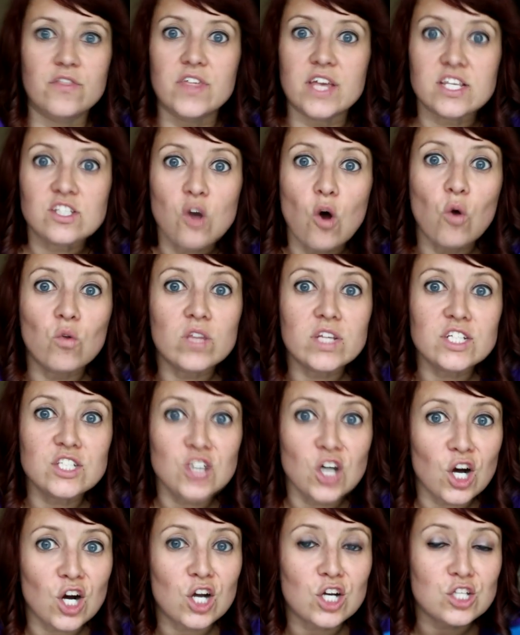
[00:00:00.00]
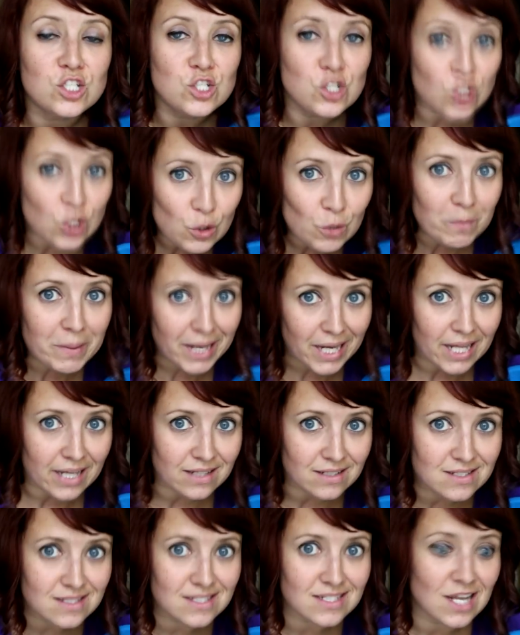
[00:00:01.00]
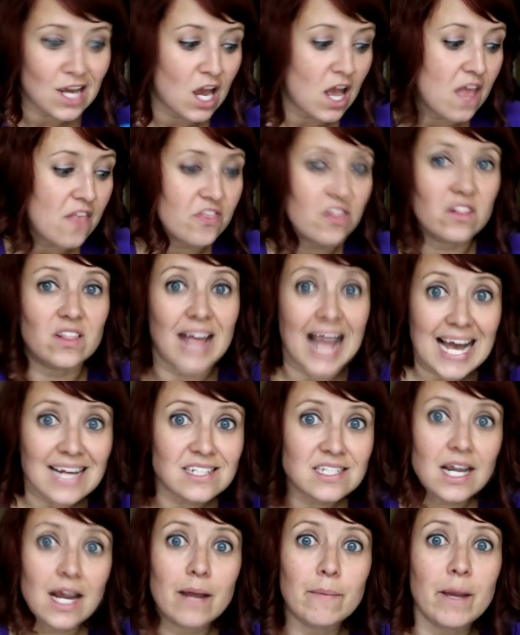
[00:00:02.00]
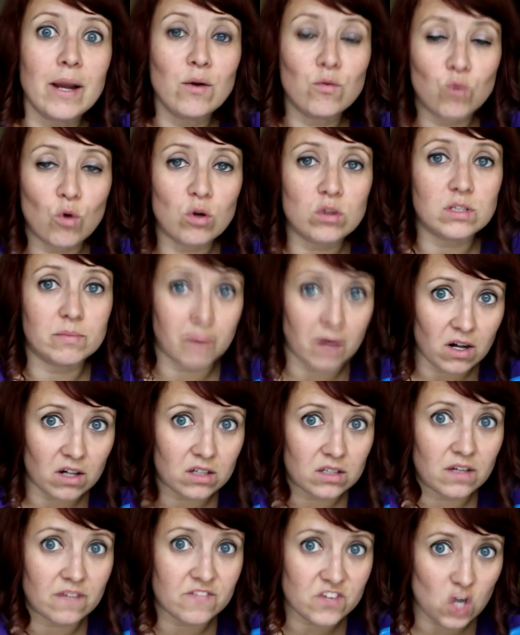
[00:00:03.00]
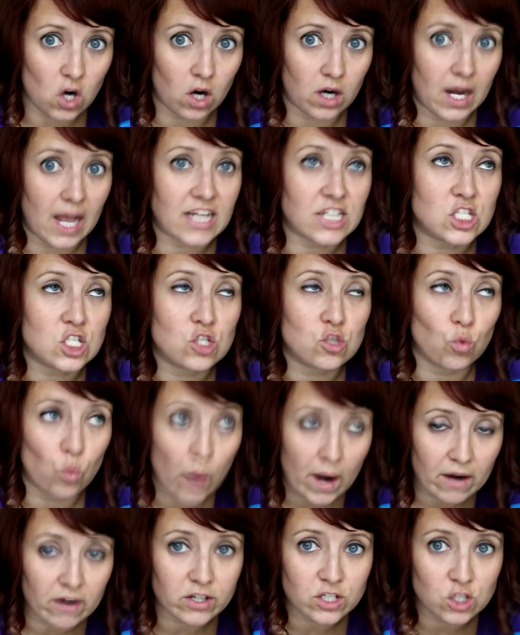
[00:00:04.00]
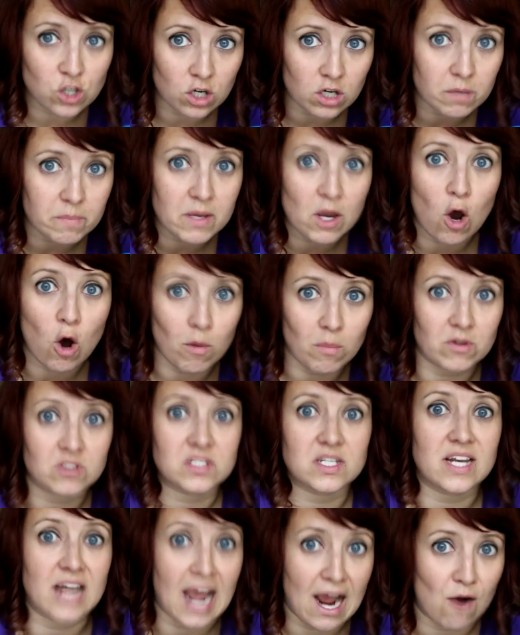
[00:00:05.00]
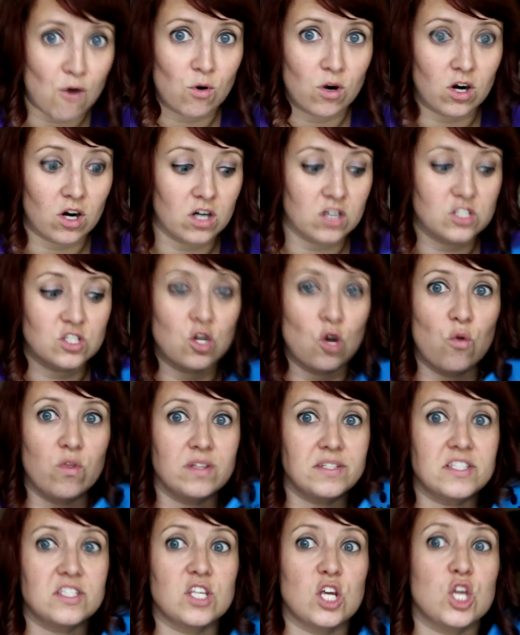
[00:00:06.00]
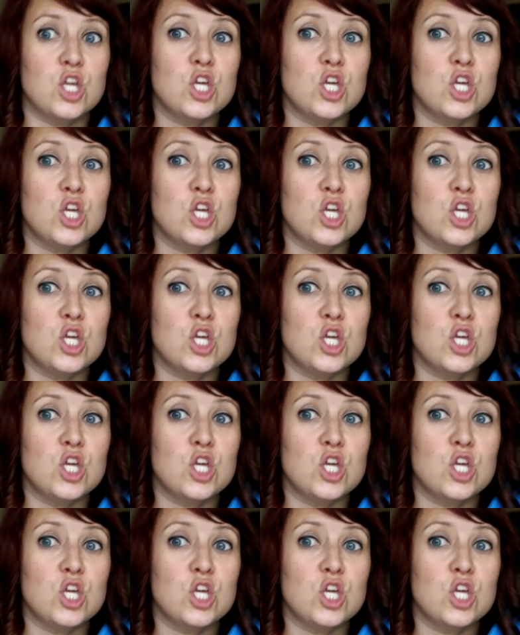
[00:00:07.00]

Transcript: This only took two minutes. The last time I rolled a ball of yarn, I swear it took me almost an hour. So this is a